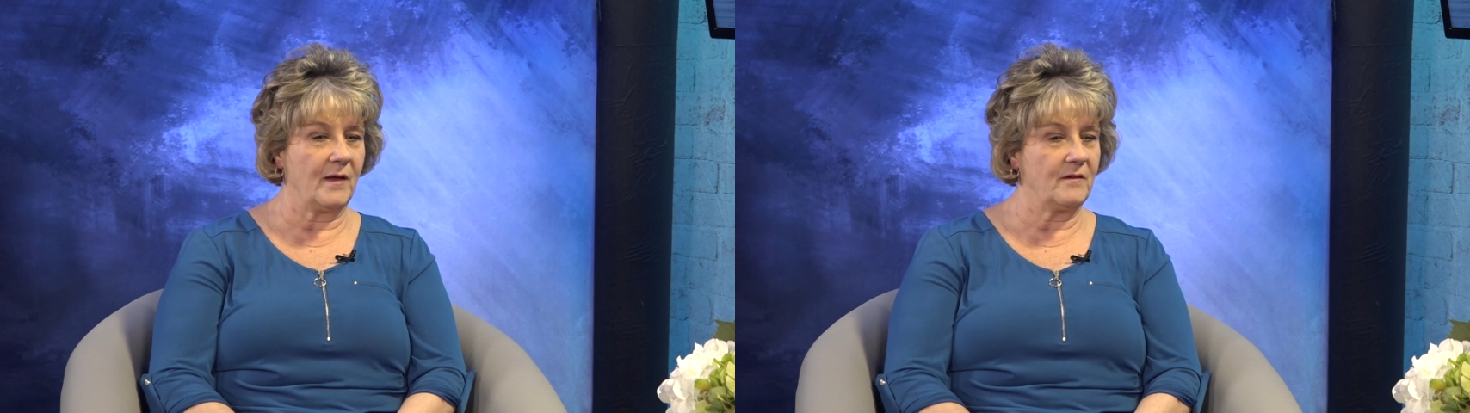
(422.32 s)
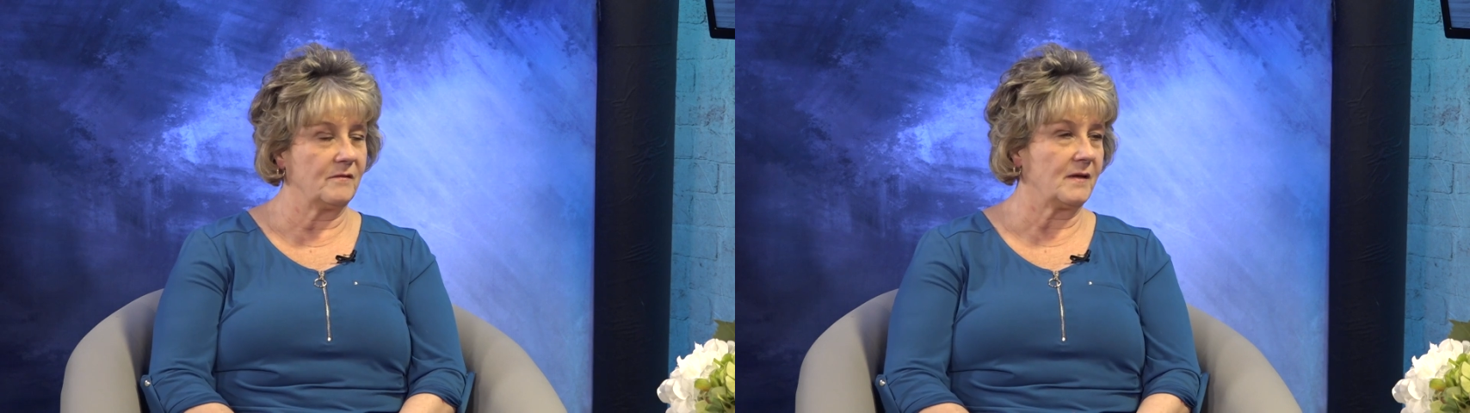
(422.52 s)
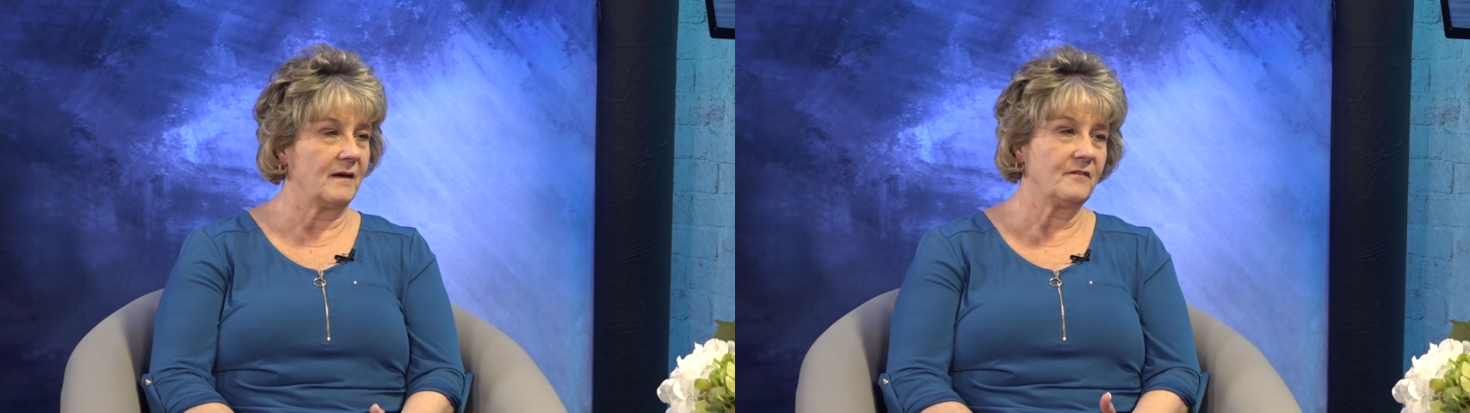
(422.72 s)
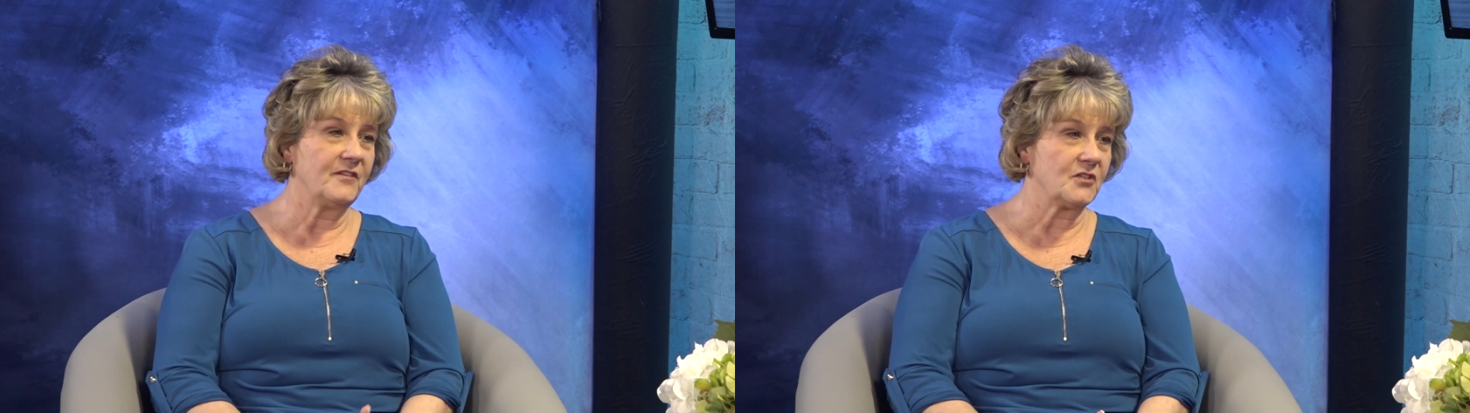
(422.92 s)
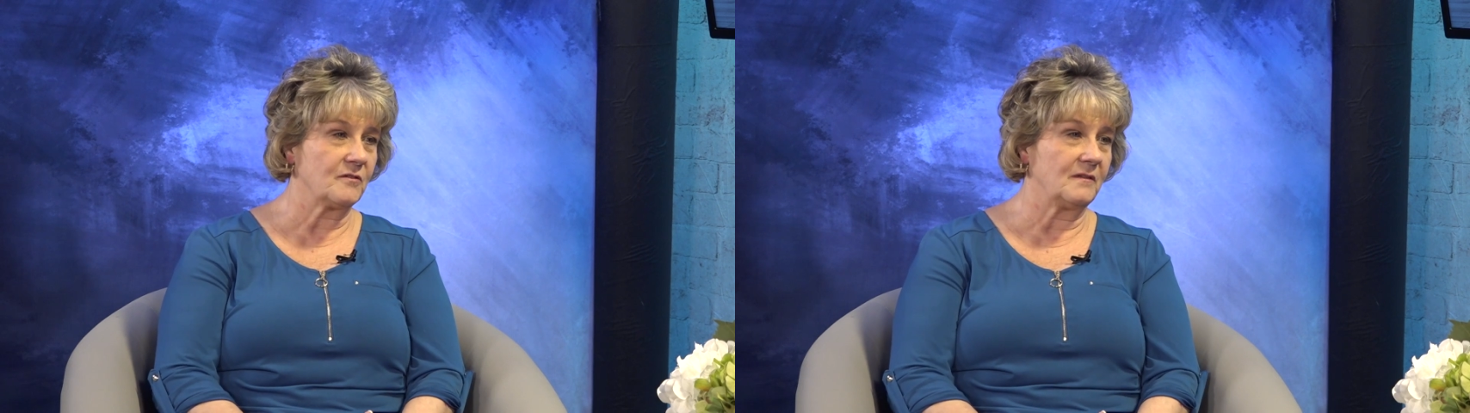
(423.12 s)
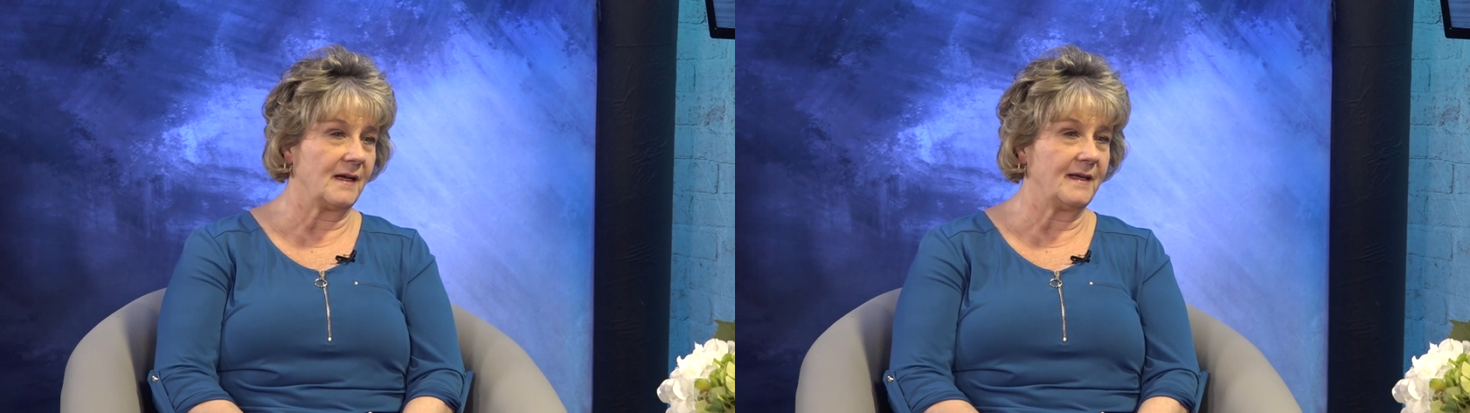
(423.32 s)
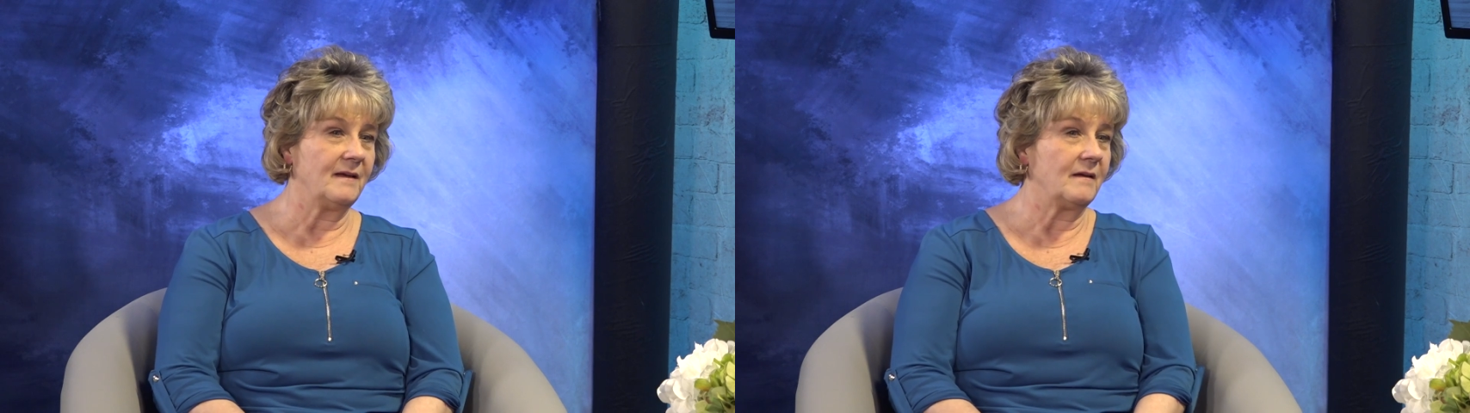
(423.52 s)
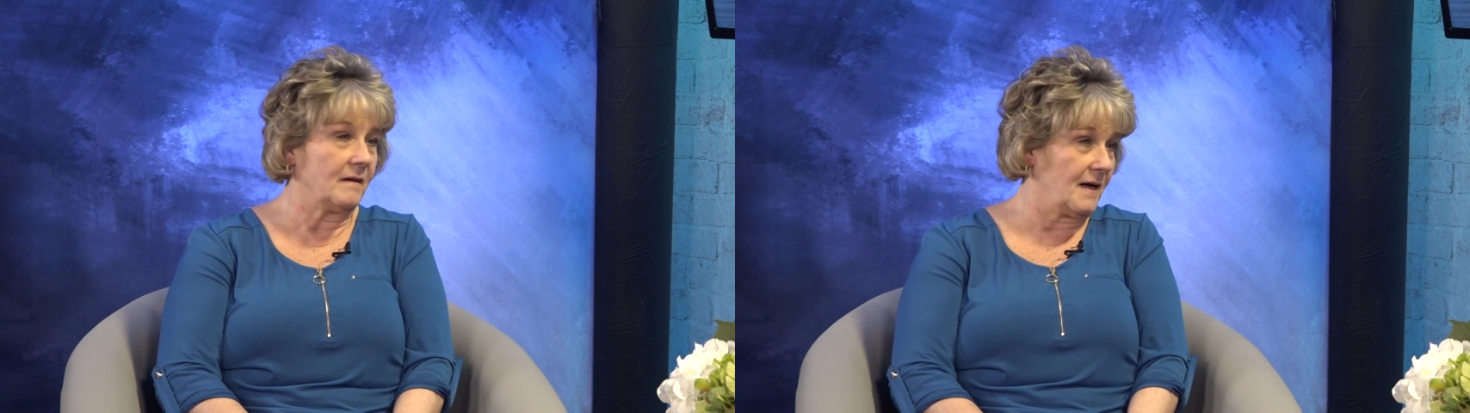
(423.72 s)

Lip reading: whether it's artificial light,